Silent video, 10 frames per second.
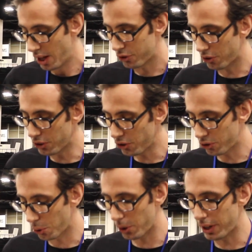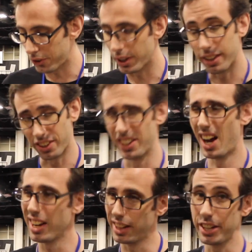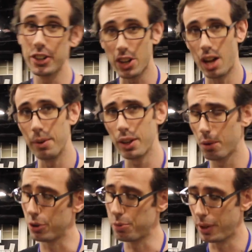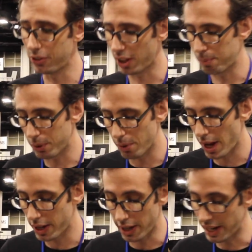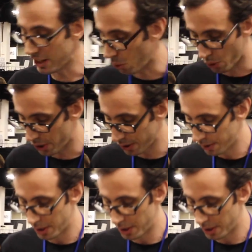So this story it's a non-linear comic, which means it can be read in any order.